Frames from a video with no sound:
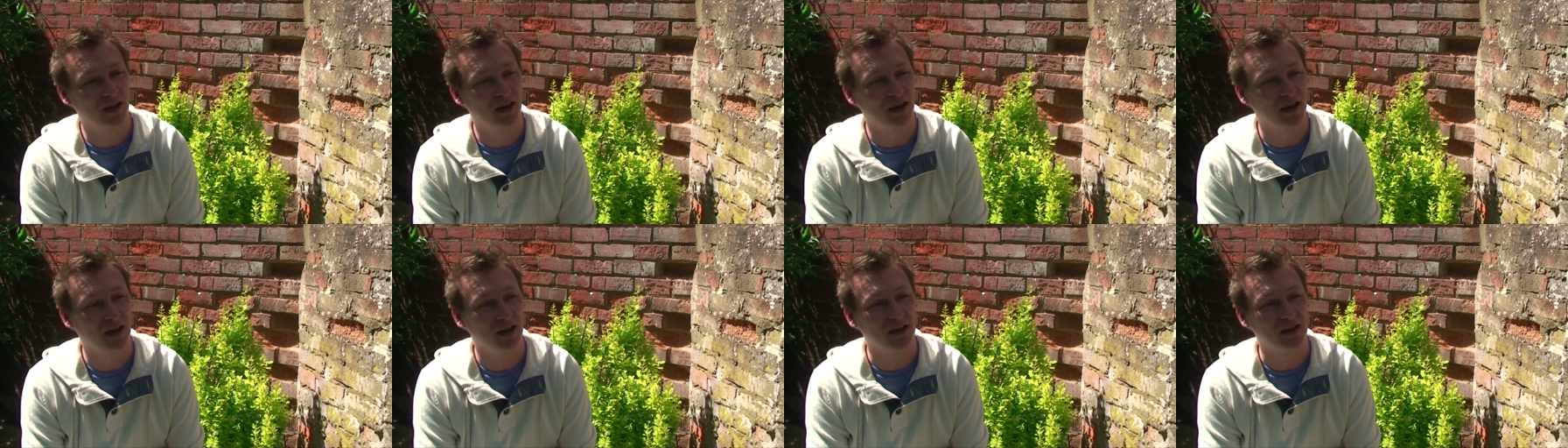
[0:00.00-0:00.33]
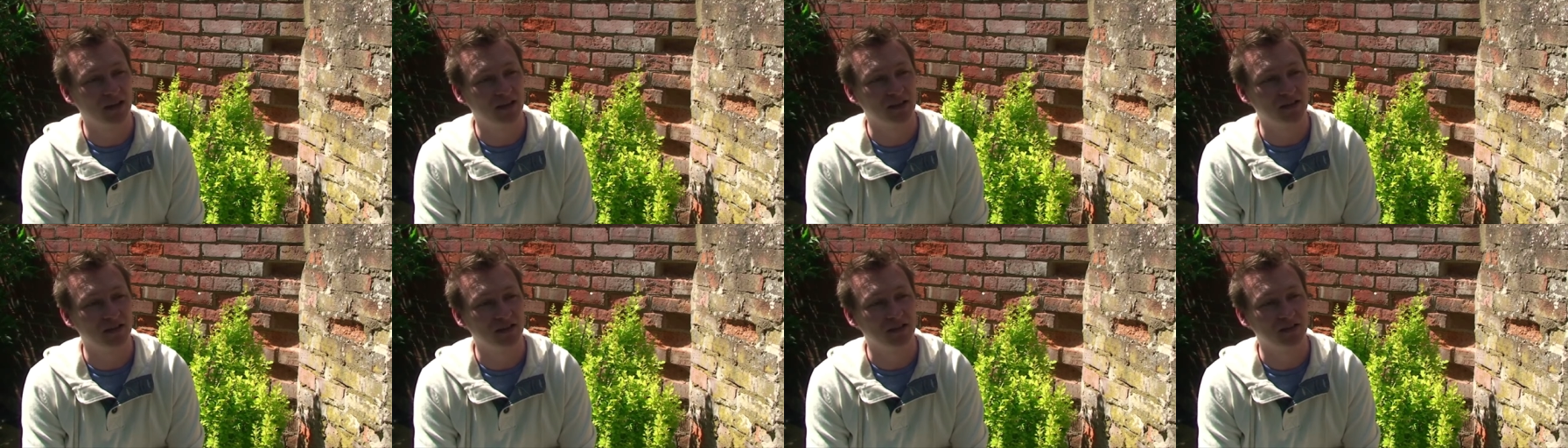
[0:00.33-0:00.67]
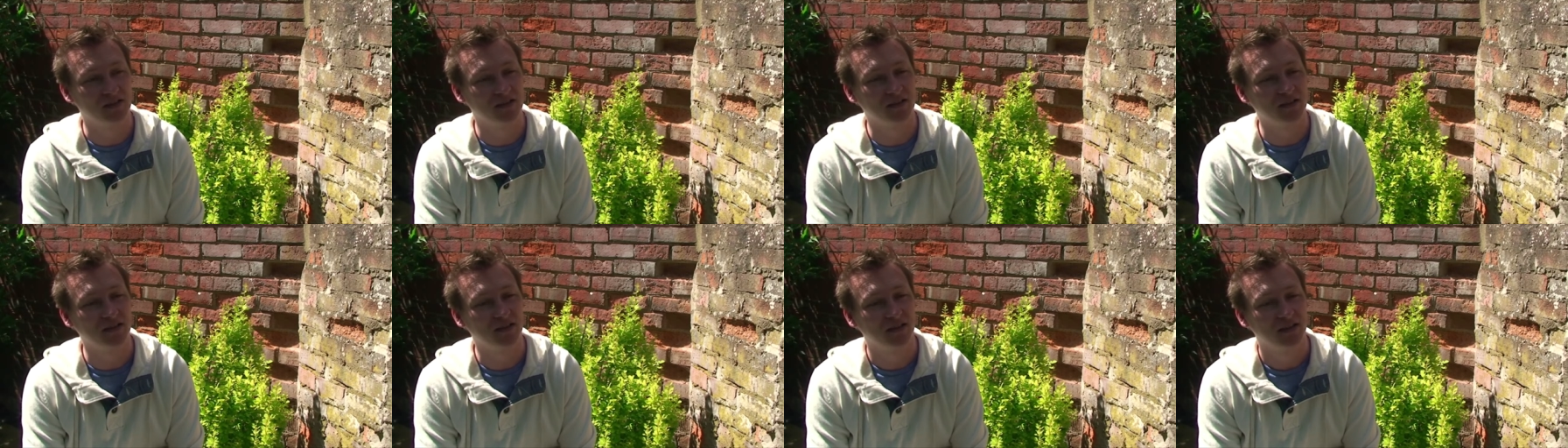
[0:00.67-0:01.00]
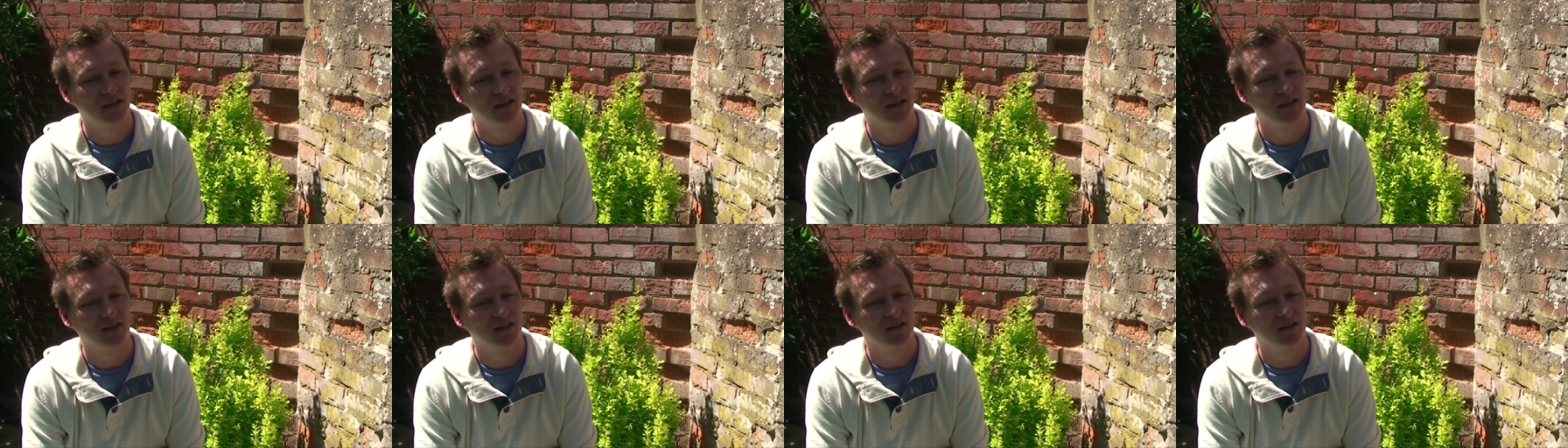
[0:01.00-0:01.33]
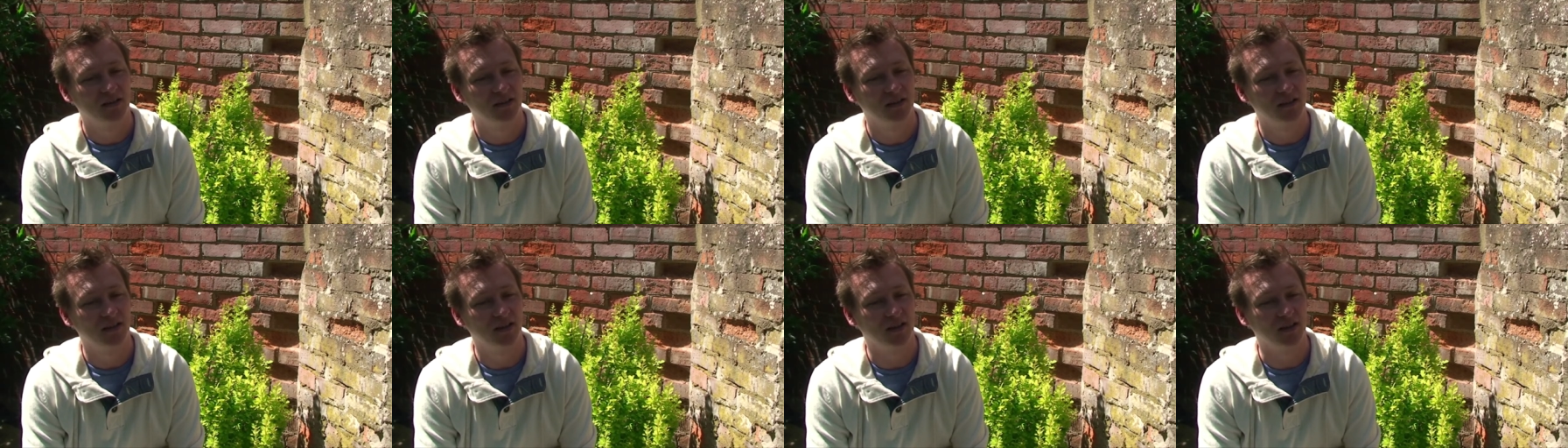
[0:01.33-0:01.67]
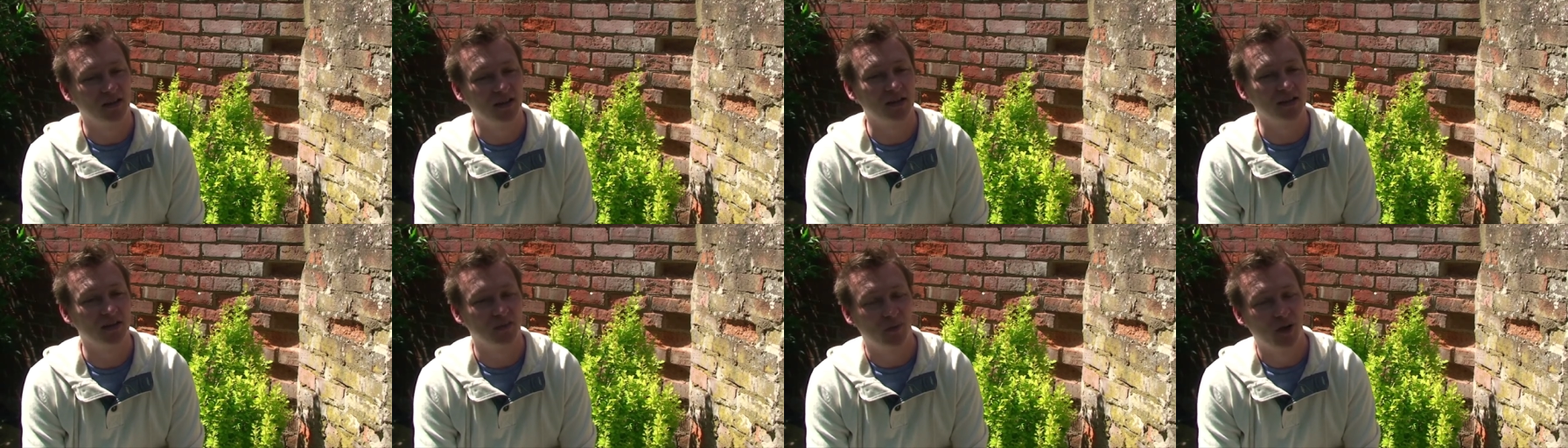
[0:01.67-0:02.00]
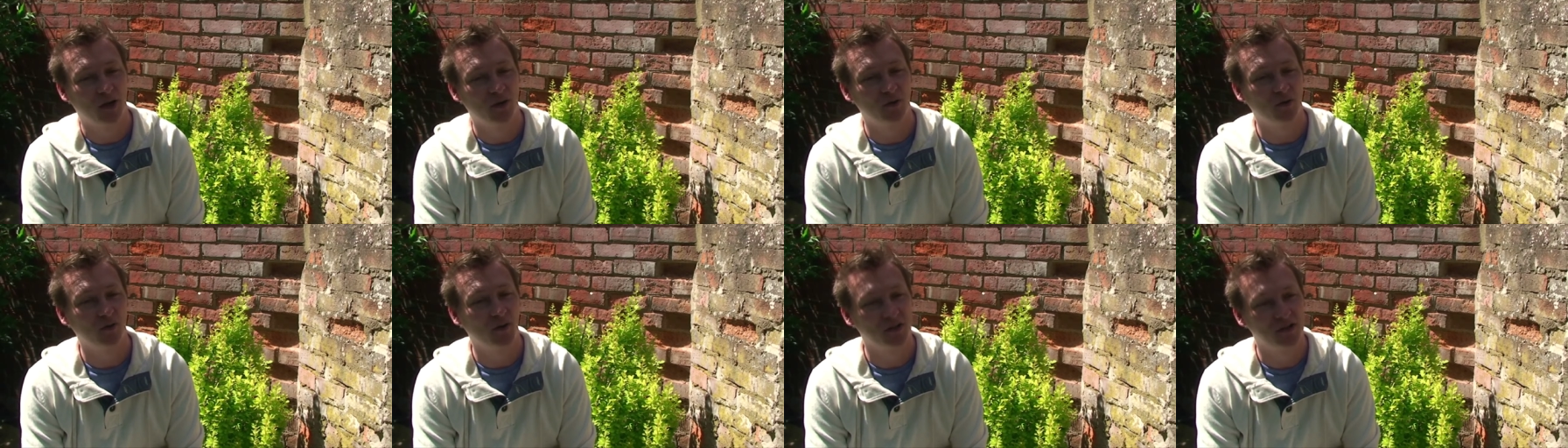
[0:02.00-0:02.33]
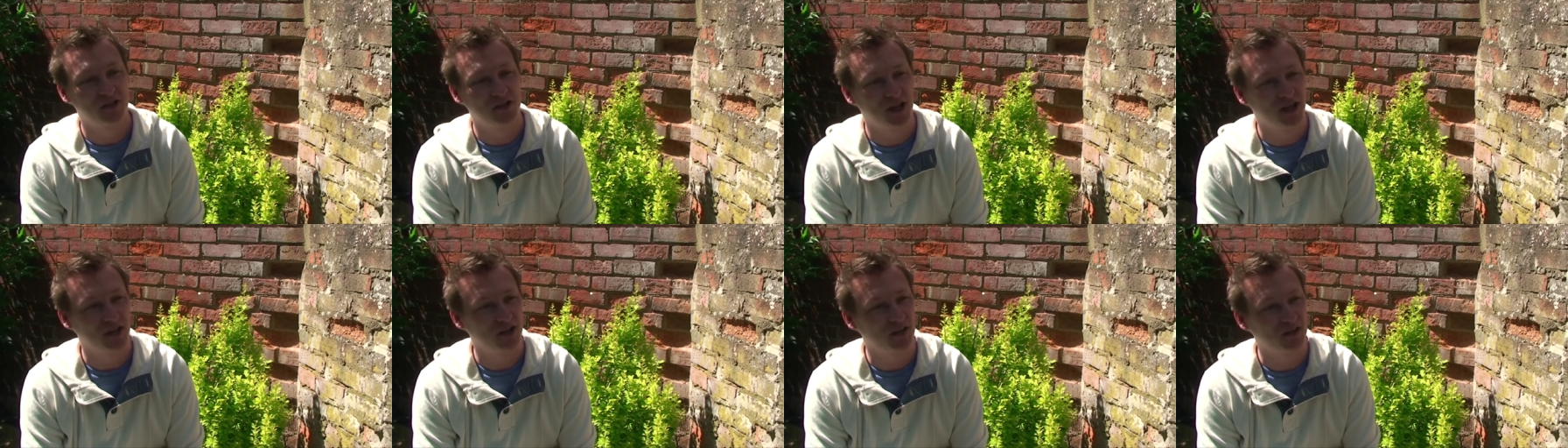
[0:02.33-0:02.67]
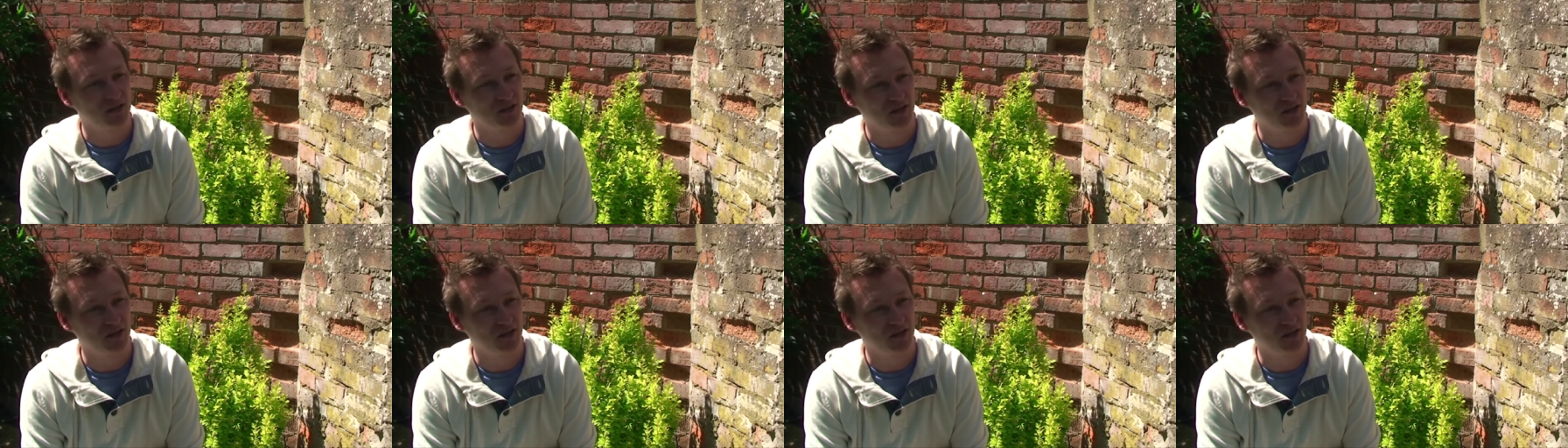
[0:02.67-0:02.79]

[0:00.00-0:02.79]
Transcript: And it is about always checking